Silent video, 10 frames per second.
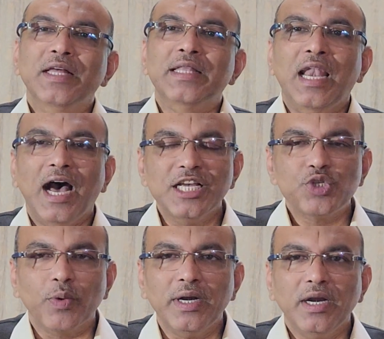And the
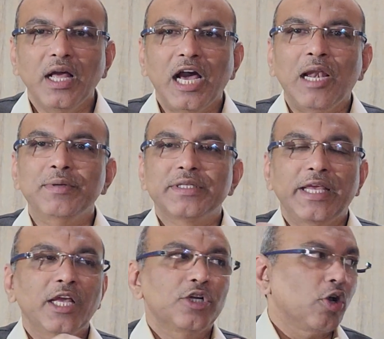last one, I'll
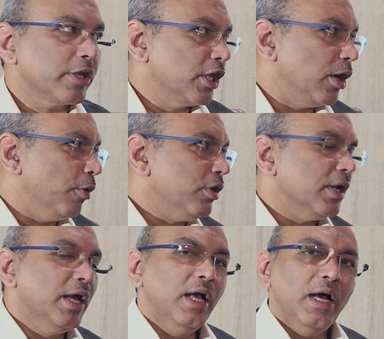be talking
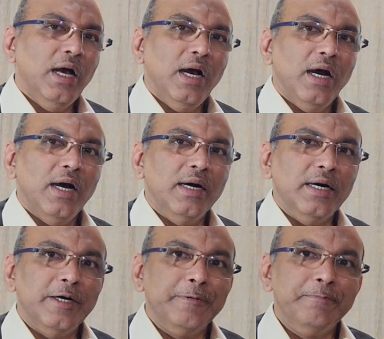about
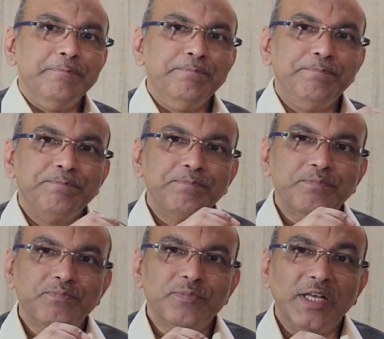
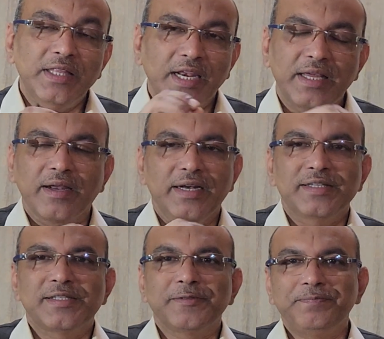the
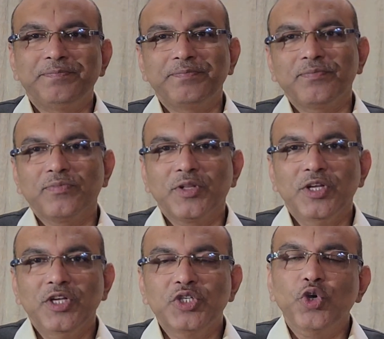recurrence.
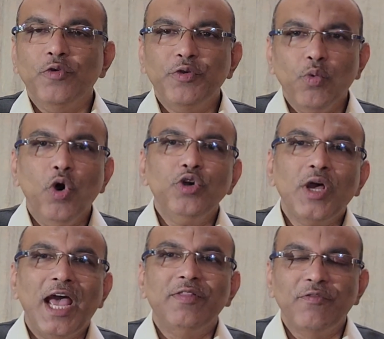So if you want
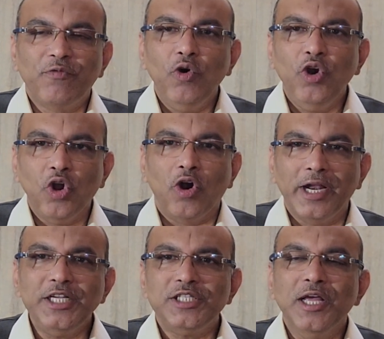to have the full
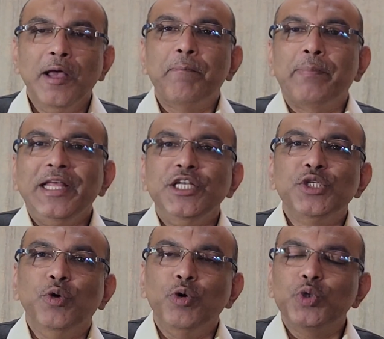knowledge,
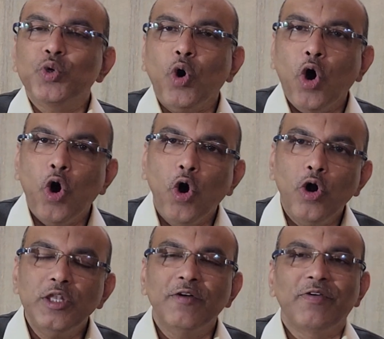please go through
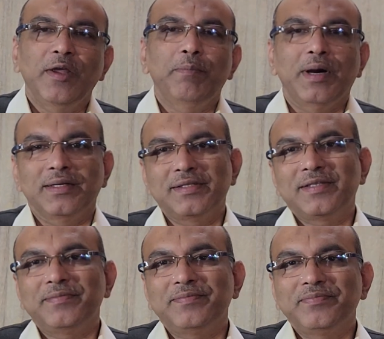all the 5
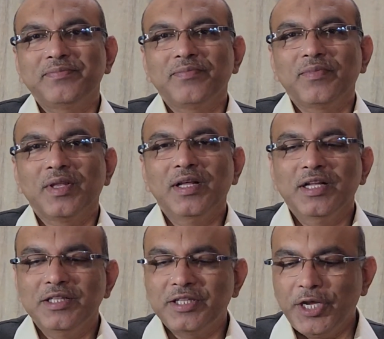parts.
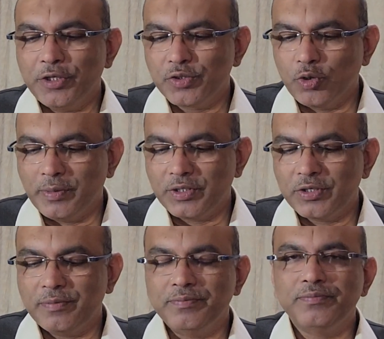Thank you so much.